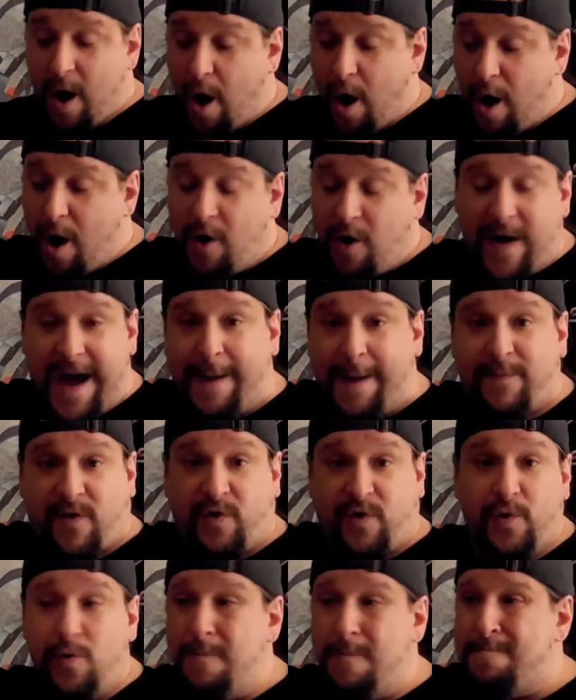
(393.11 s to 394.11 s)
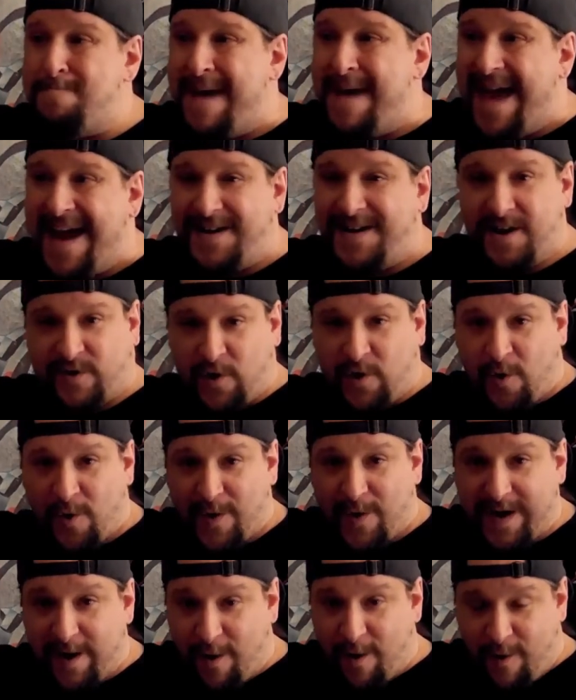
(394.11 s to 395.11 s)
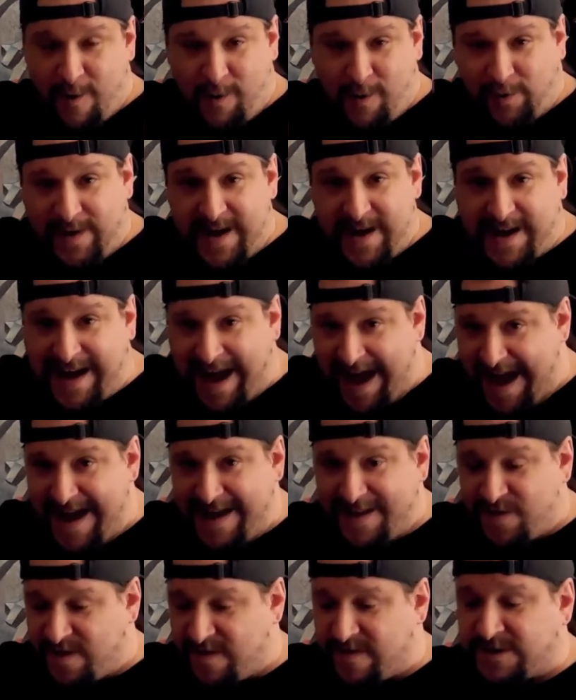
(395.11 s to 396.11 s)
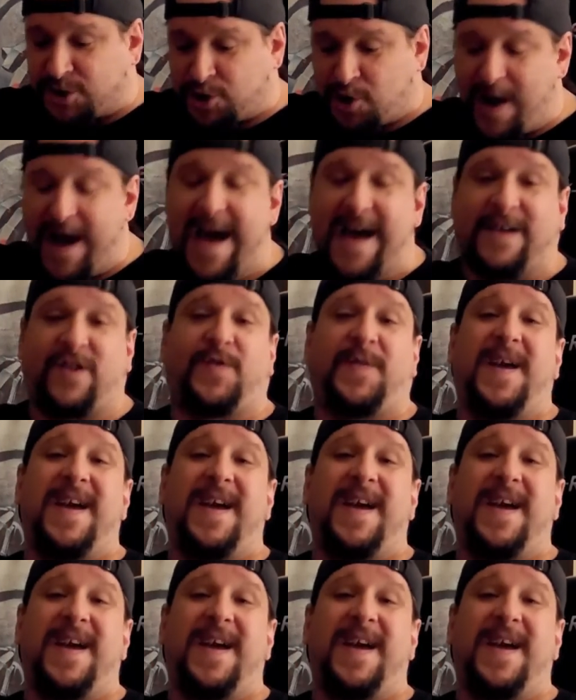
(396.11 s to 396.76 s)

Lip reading: All absolute mandatory early Kansas tracks.